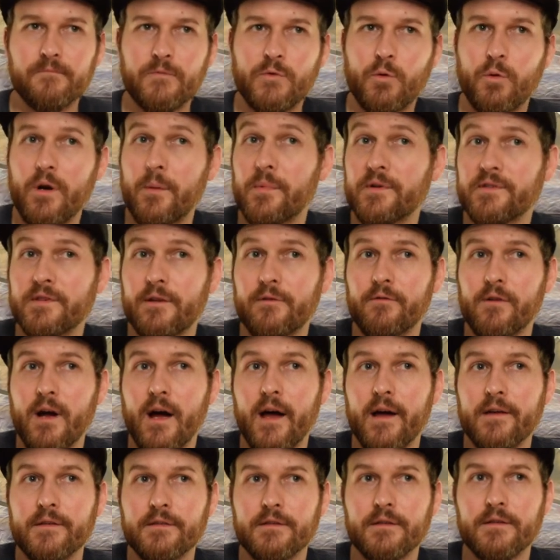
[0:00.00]
20%
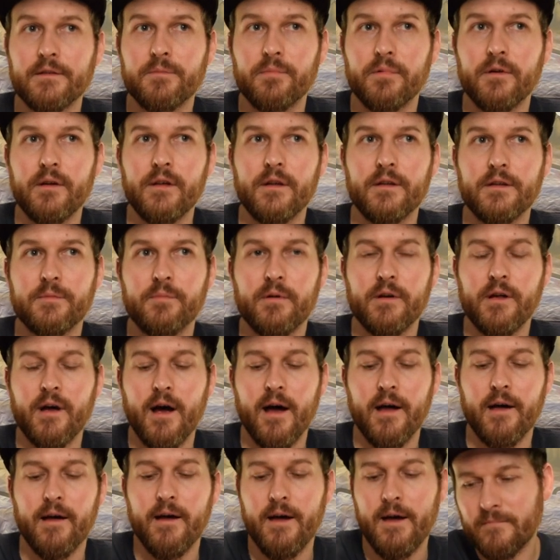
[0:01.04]
rise is pretty is pretty
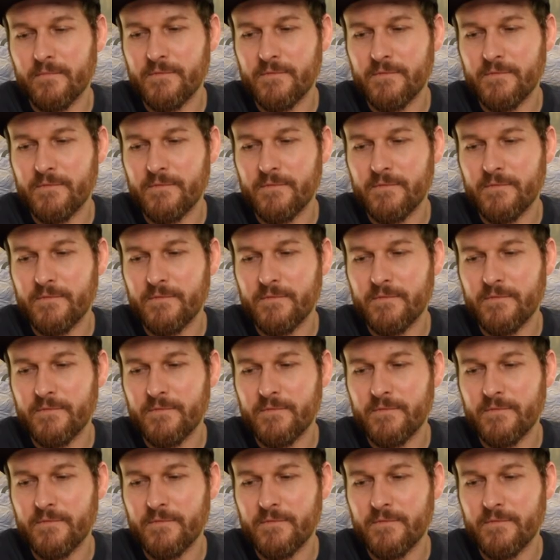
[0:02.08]
high.